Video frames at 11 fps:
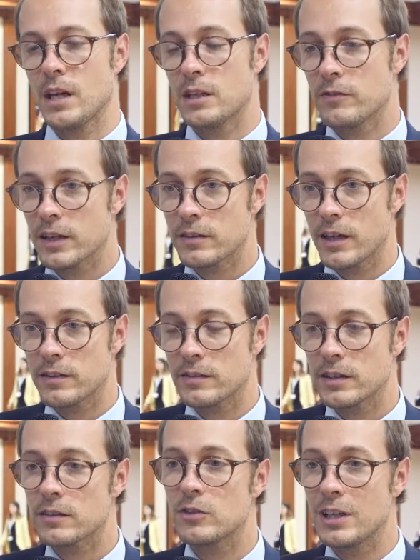In fact, I
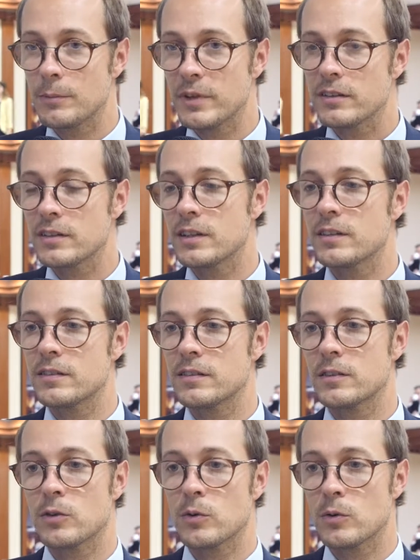think the limit
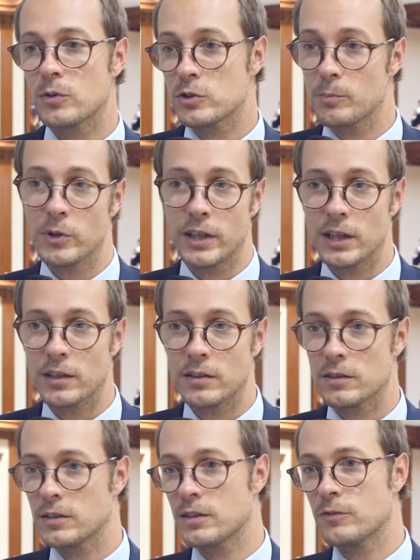is the money.
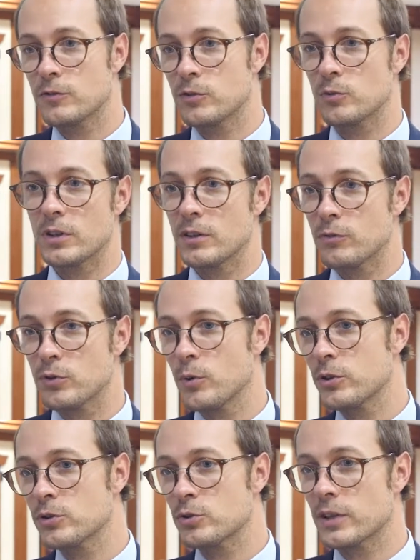If you
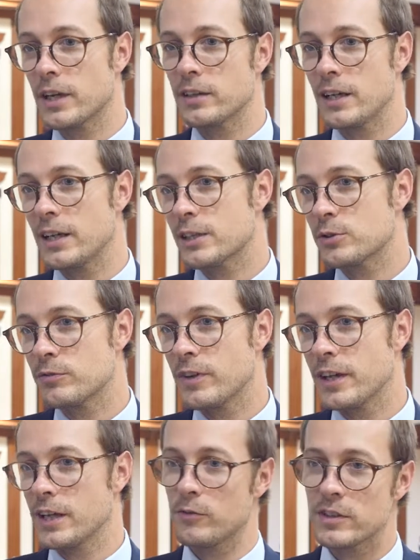want, you can
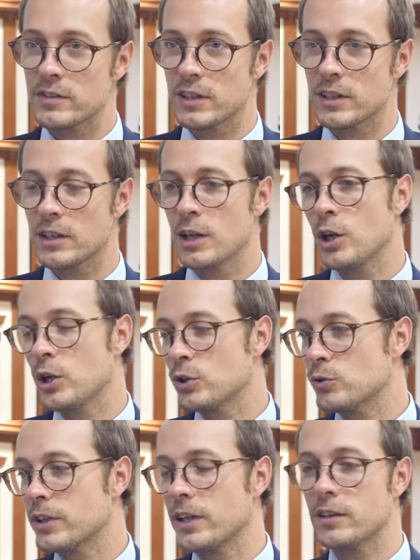electrify everything.
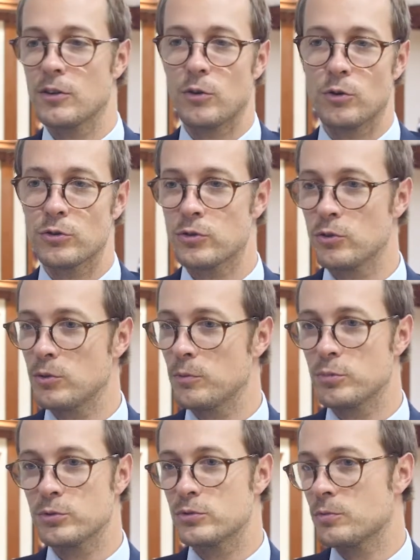You can also
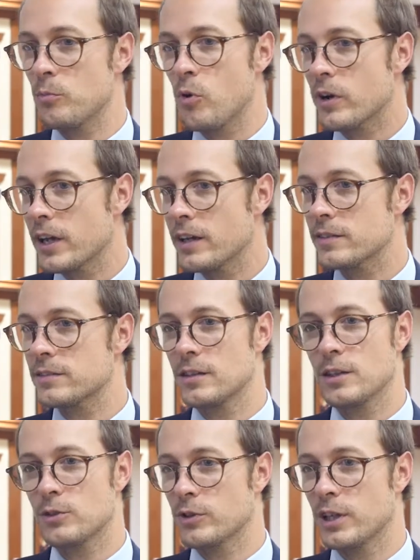put more gas.
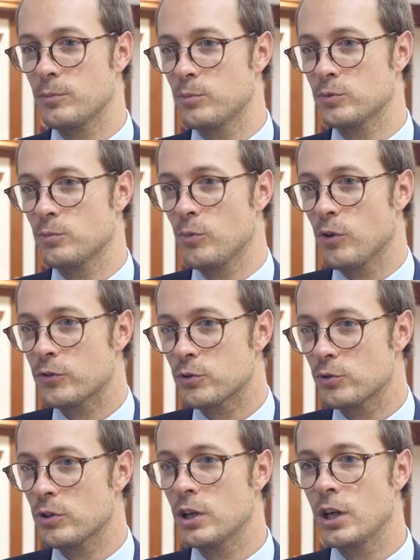You can put more
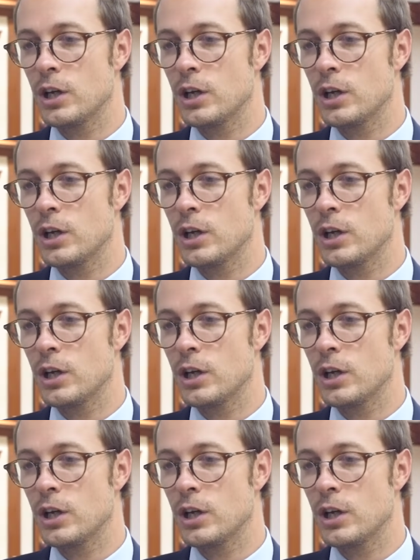fuel.